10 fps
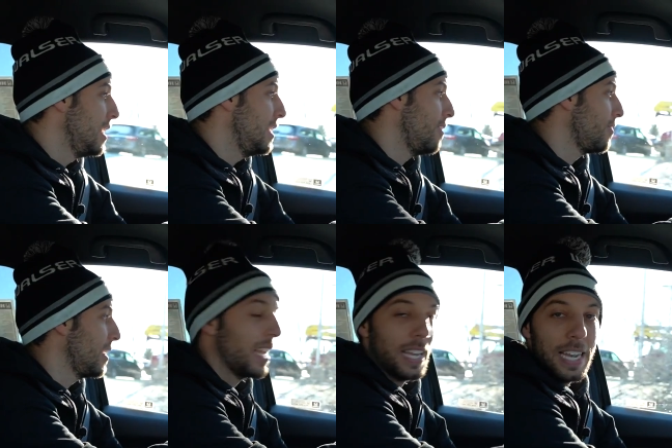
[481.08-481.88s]
you definitely
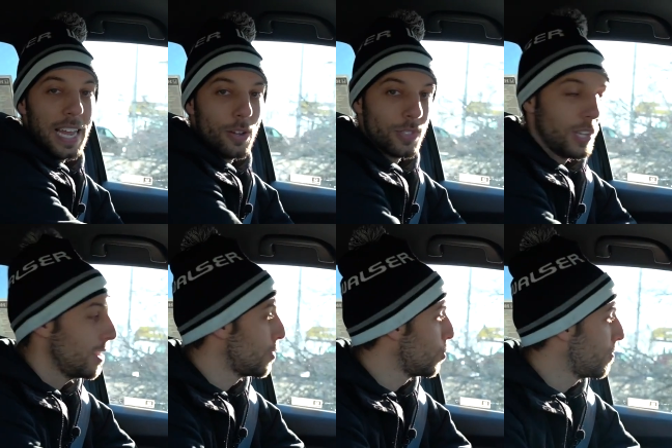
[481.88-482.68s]
got to get out, take
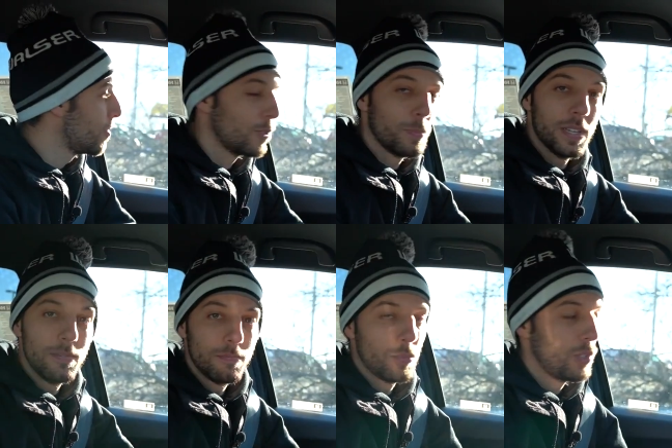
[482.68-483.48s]
this one for a
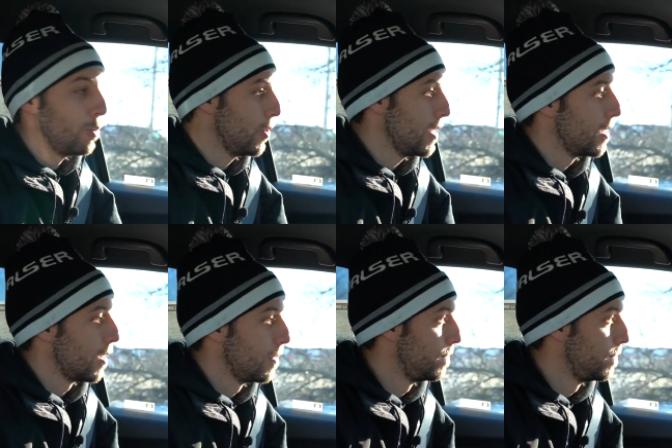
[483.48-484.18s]
spin, see what you think.